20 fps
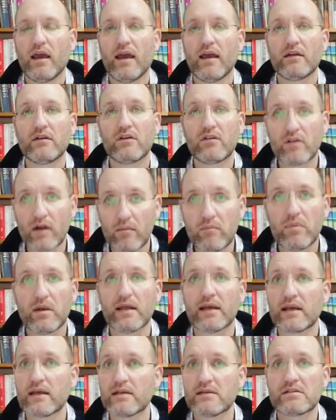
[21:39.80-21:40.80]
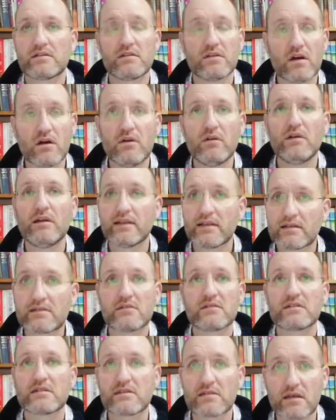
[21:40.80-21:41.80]
And grumbling is no
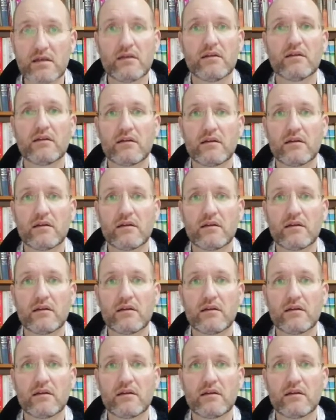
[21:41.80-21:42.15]
little sin.